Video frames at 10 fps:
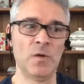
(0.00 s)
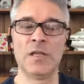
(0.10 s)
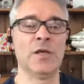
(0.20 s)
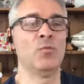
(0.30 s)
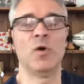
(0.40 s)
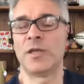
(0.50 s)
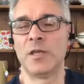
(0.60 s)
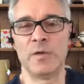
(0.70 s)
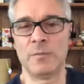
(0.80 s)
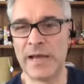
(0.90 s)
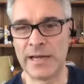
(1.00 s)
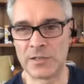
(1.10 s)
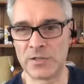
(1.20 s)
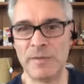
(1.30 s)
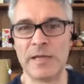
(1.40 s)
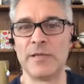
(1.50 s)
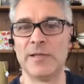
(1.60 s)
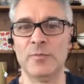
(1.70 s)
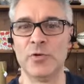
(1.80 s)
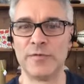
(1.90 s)
working with banks making
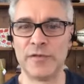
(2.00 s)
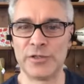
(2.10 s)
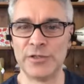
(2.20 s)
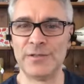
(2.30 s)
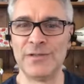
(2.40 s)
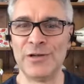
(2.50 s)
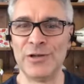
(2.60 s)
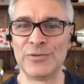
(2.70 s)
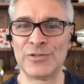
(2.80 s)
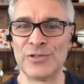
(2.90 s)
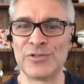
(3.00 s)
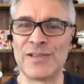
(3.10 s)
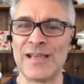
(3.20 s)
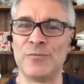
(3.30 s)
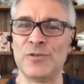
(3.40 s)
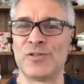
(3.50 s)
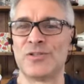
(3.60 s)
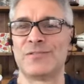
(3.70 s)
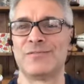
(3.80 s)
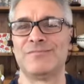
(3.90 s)
them more efficient you know so, so that
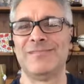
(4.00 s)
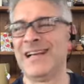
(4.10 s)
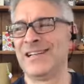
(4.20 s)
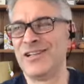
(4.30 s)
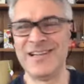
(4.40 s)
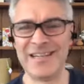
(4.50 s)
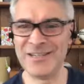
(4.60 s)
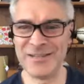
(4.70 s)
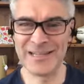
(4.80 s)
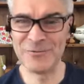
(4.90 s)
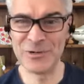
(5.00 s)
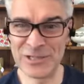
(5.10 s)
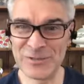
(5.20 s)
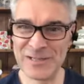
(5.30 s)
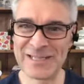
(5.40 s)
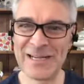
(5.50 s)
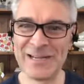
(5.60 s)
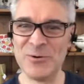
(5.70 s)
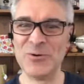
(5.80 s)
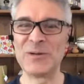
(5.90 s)
was actually i don't think i want to do this
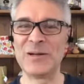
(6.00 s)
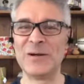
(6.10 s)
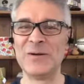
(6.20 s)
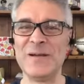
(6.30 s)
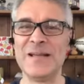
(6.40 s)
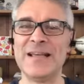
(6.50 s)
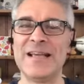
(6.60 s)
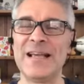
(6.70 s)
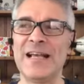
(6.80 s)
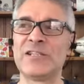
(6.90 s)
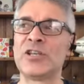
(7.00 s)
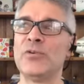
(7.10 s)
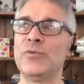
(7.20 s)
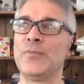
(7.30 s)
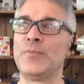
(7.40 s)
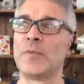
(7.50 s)
anymore right. you know so